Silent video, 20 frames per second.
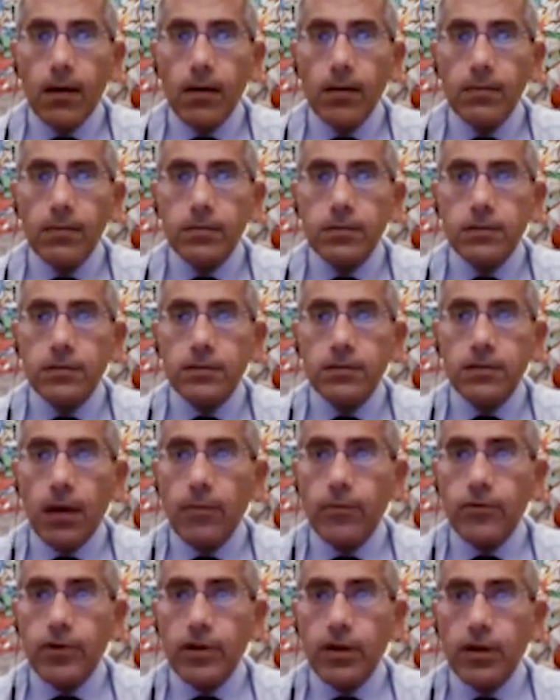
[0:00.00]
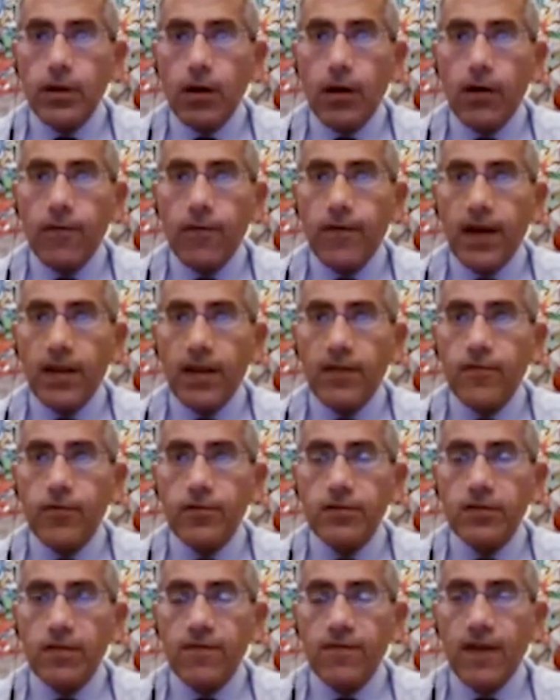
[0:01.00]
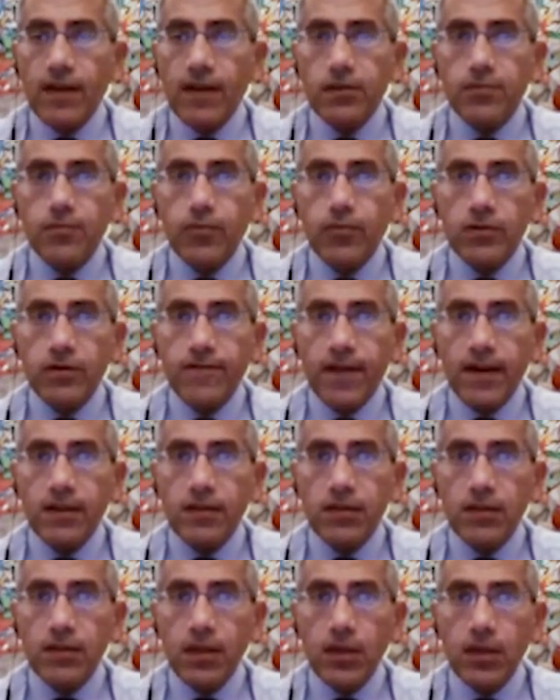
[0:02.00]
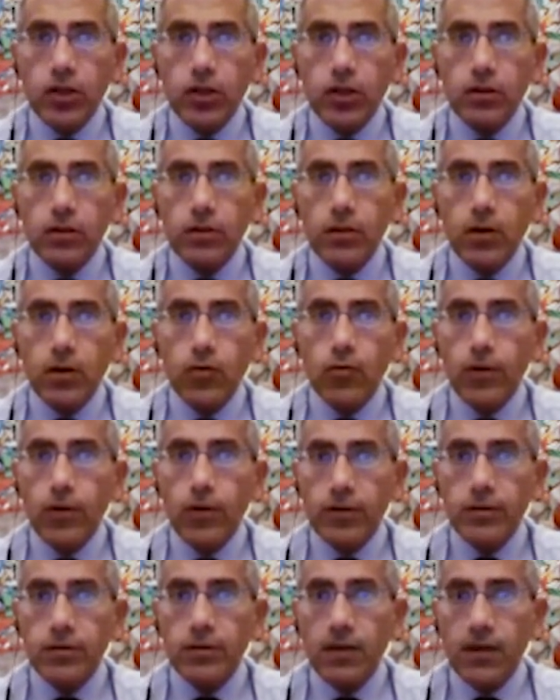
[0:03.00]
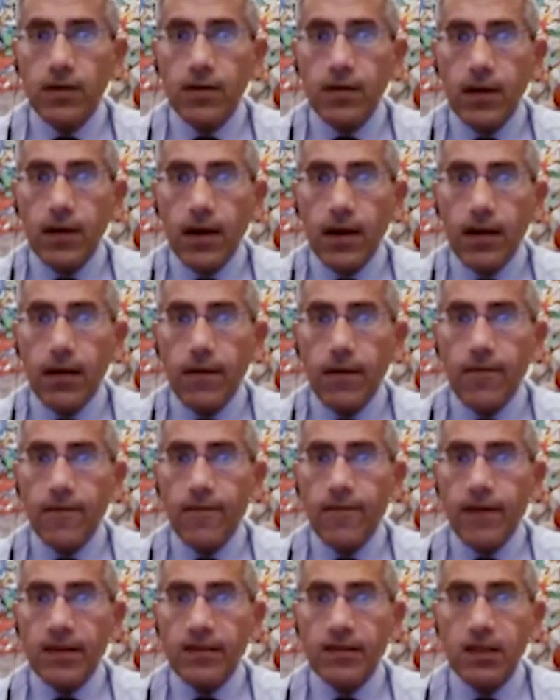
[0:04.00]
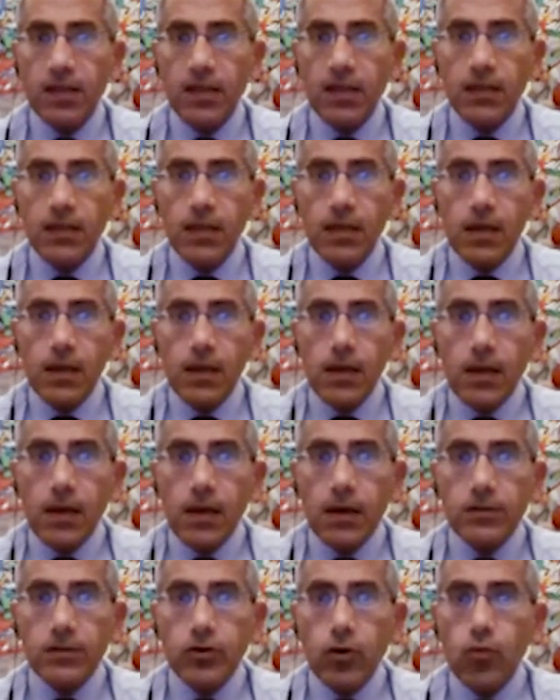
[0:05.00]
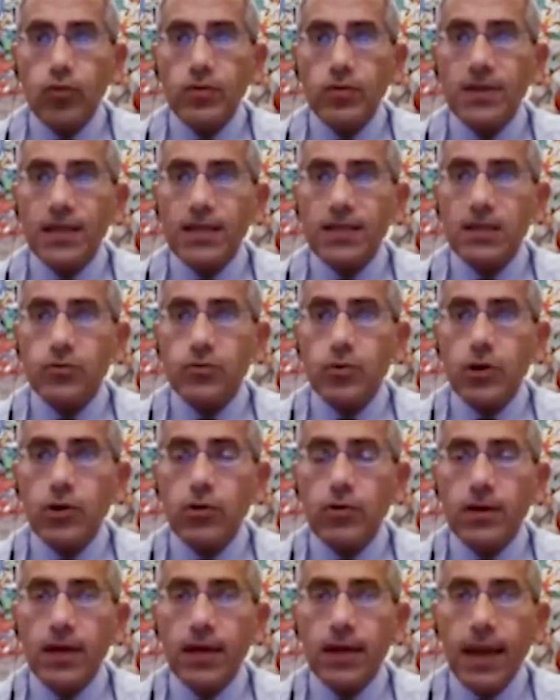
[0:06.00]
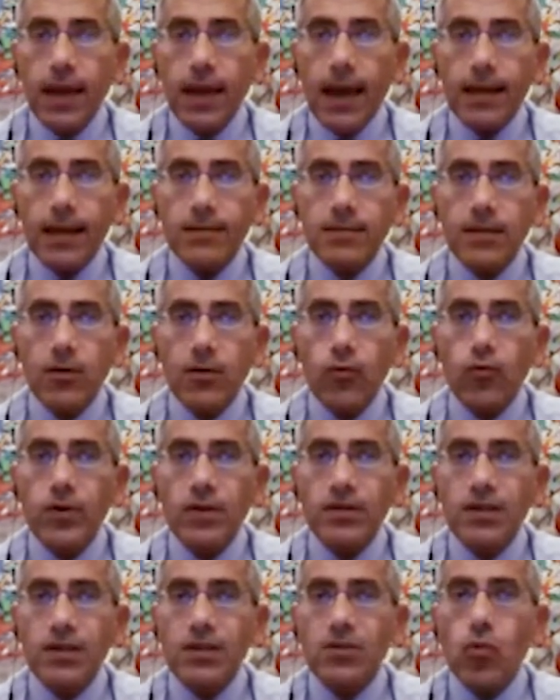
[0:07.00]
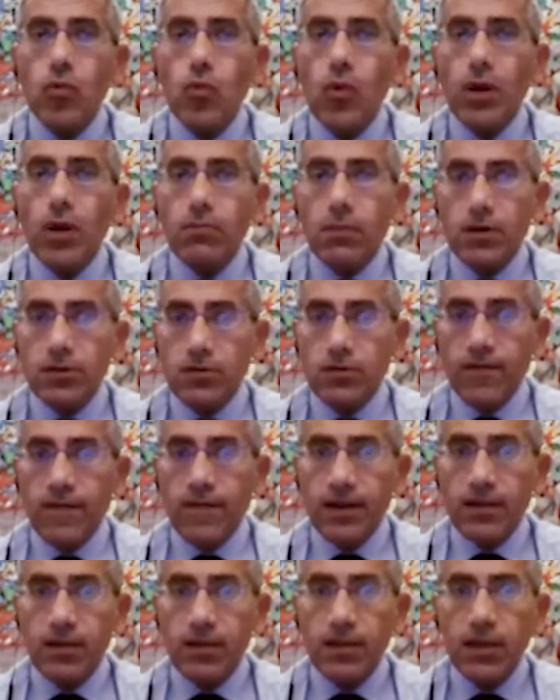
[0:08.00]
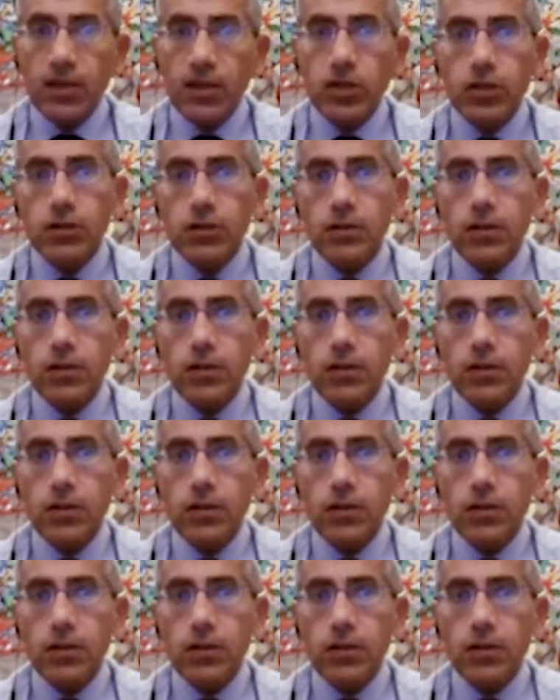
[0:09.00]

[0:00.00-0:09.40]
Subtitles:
Summary of adverse events post-vaccination with the vaccine. So this is, we're looking at within 1 month of vaccination,